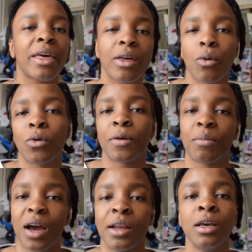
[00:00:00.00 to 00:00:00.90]
that all in
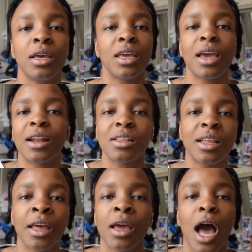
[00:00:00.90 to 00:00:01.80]
mind. End of the
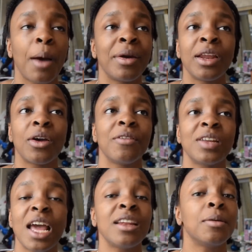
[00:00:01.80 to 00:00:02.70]
day, I may not even
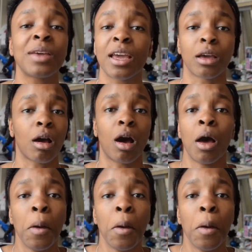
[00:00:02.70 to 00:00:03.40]
end up getting a car,